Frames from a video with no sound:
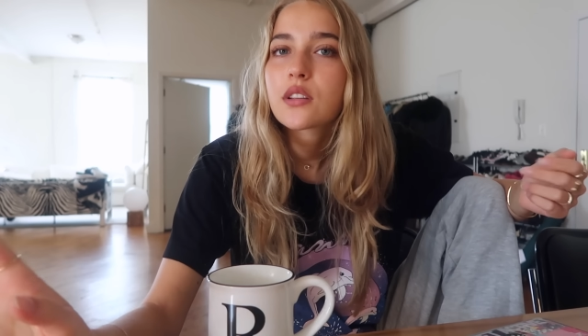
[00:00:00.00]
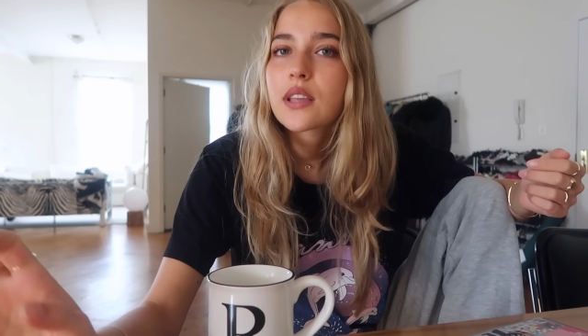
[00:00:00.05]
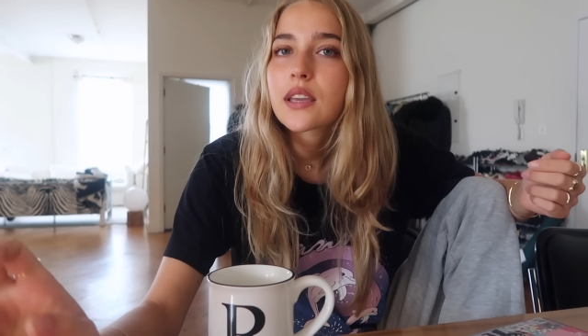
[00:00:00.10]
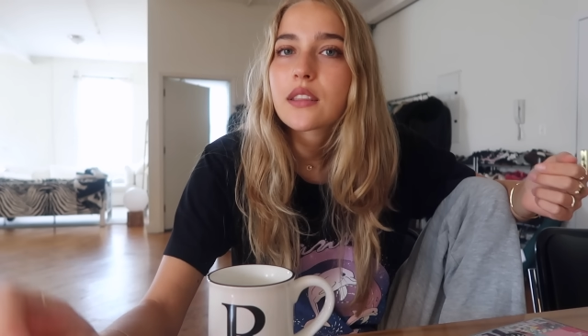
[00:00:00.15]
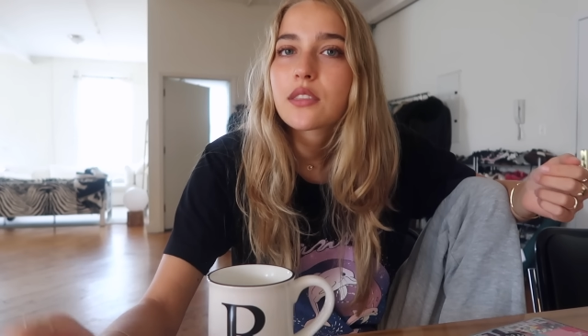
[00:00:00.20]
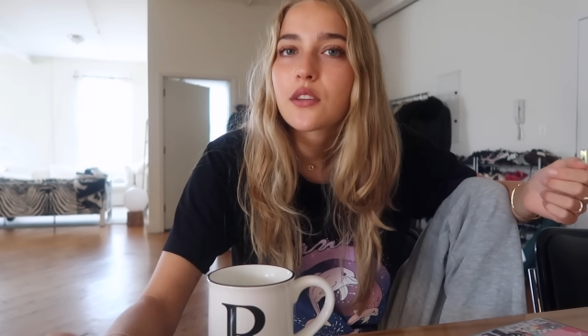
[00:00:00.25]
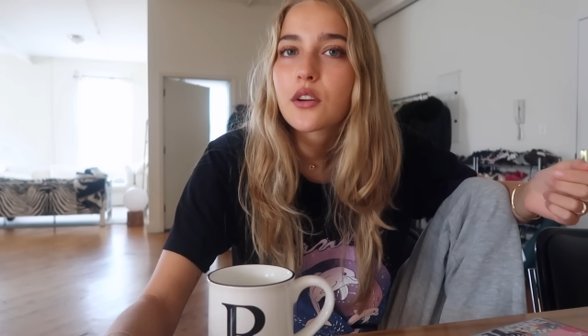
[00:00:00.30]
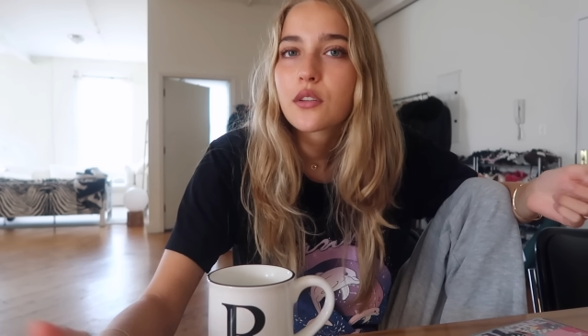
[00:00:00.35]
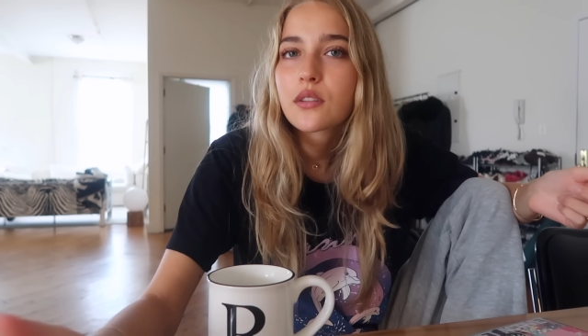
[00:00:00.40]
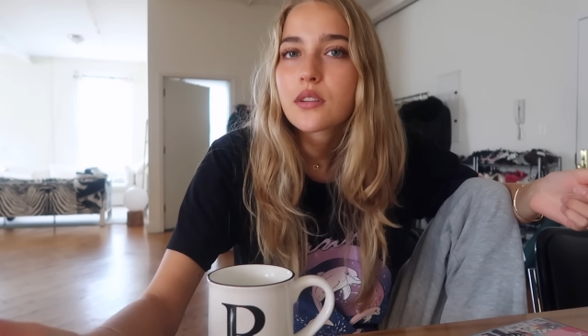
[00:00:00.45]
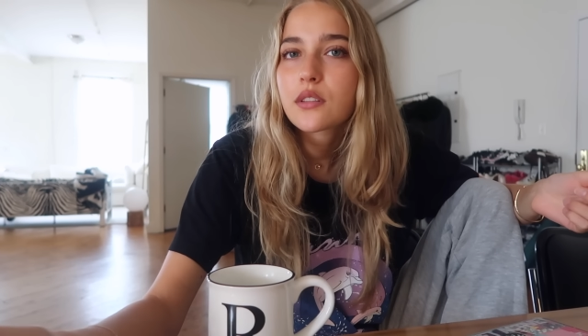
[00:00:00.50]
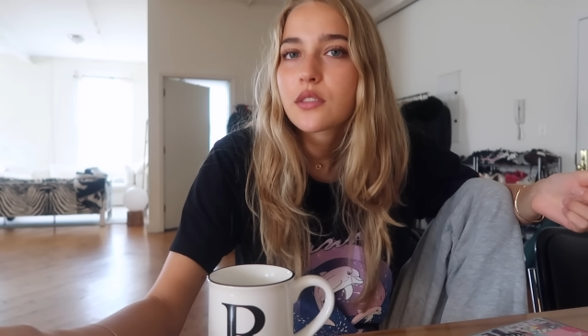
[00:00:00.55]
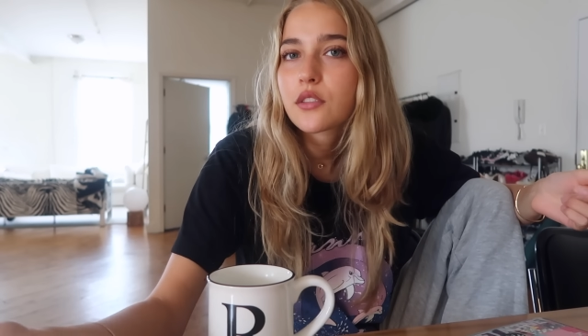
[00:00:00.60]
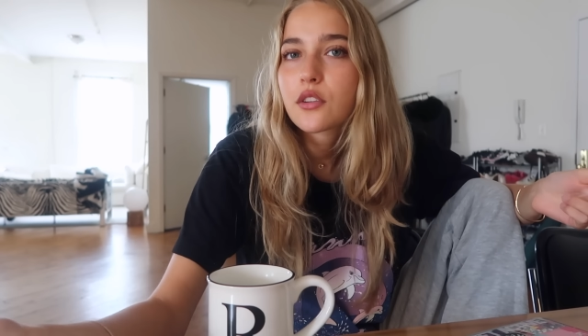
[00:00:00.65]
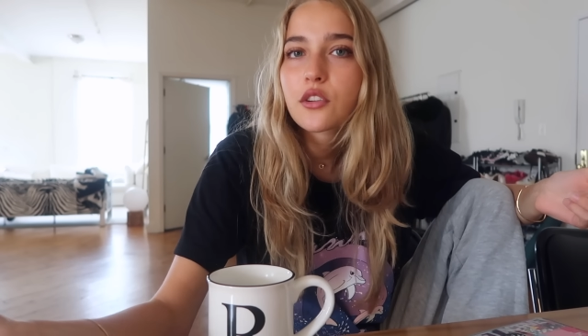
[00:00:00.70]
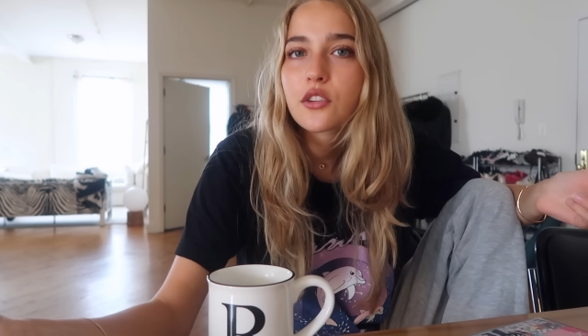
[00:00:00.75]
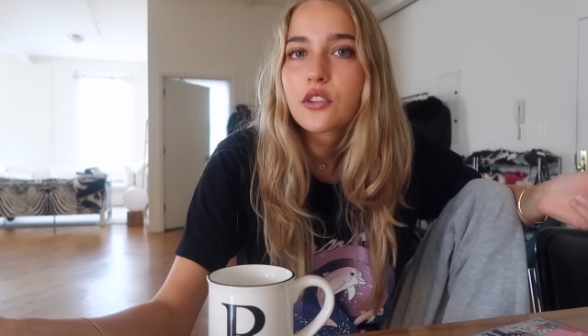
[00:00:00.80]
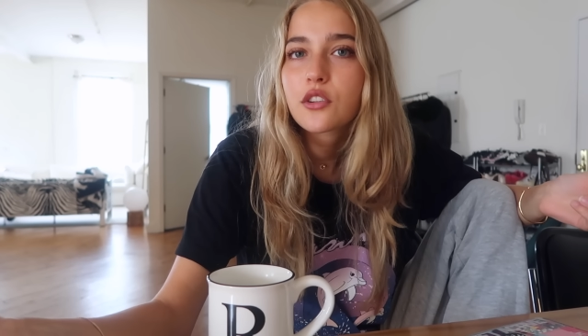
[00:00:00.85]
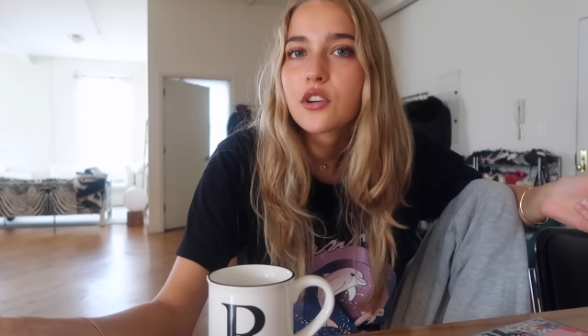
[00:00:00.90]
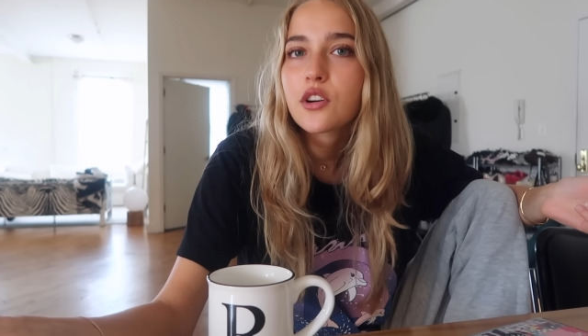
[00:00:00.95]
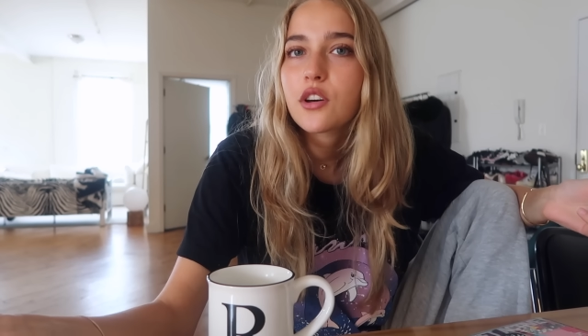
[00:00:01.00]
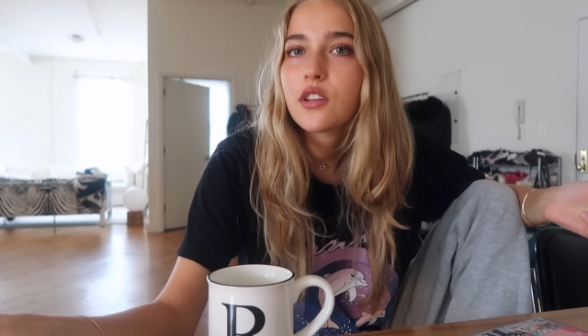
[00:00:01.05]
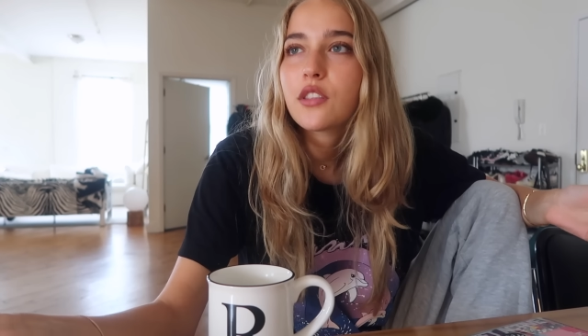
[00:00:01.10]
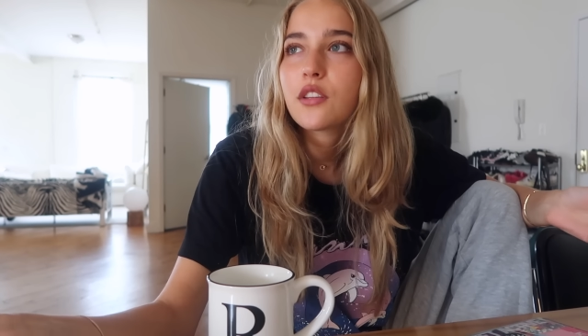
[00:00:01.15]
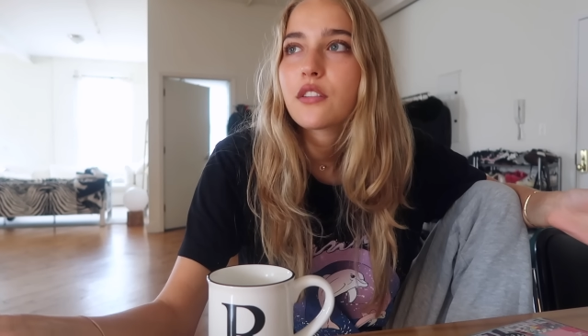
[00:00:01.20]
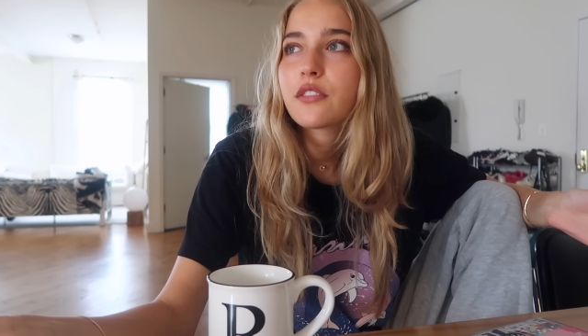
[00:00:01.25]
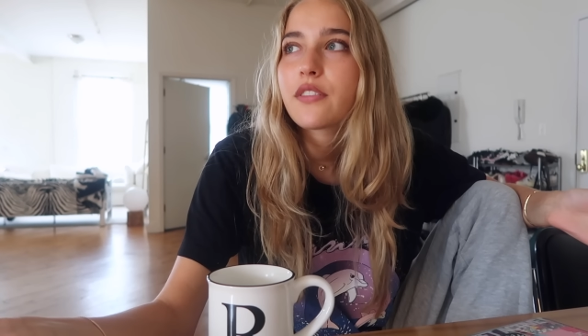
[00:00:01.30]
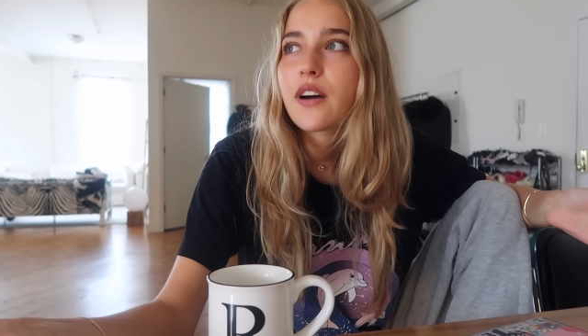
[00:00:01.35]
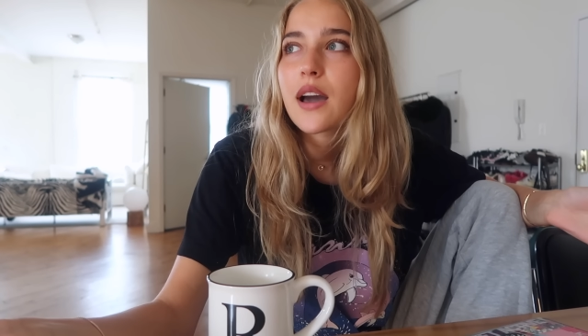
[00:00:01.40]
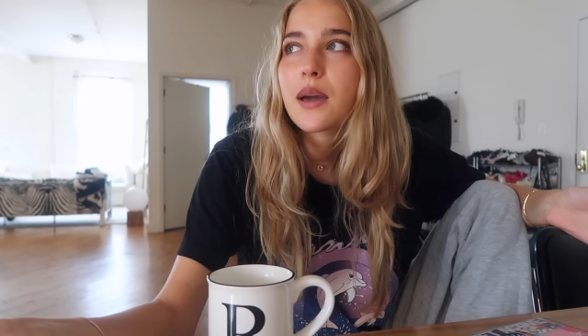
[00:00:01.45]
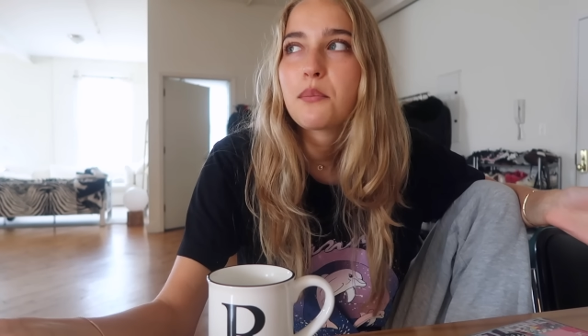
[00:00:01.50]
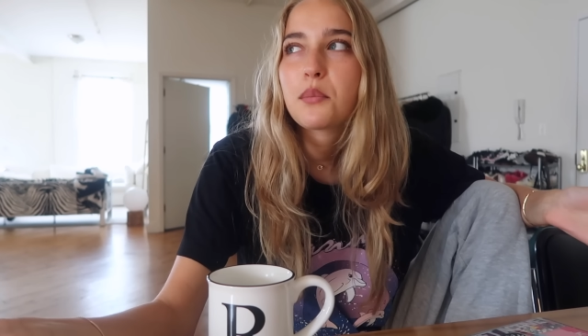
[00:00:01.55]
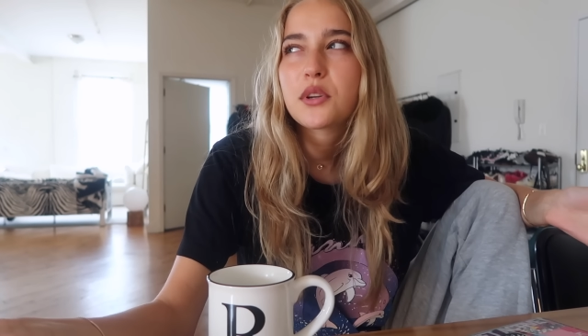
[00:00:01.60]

Like, they're they're good, they're fine,